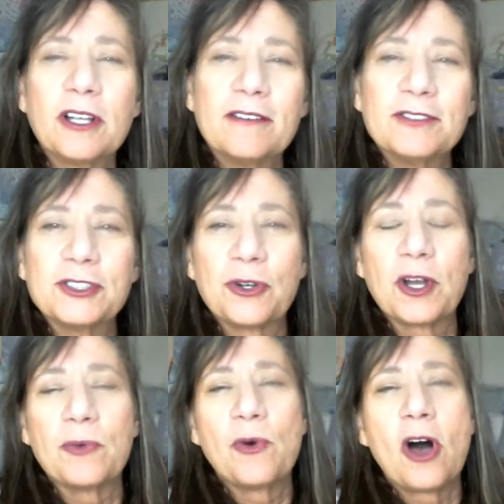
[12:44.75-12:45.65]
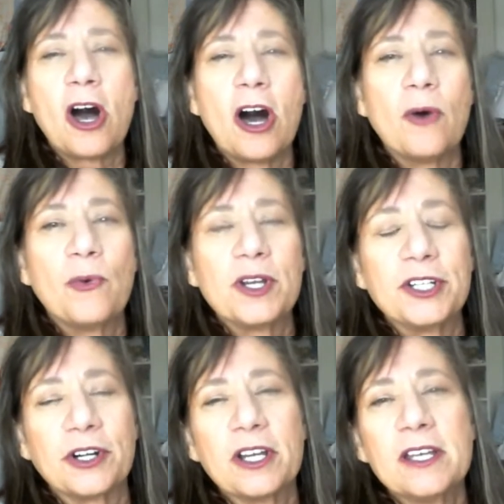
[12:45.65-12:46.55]
love, joy, awe,
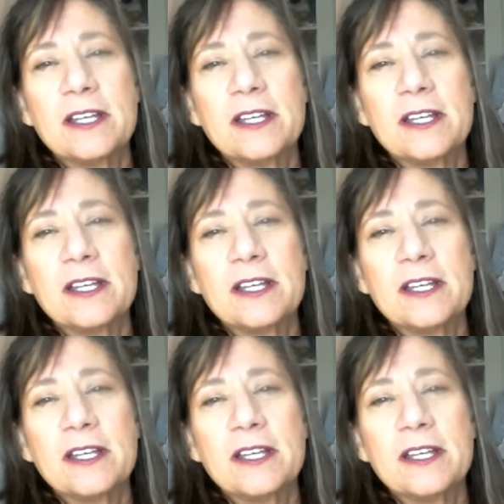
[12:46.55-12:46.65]
wonder,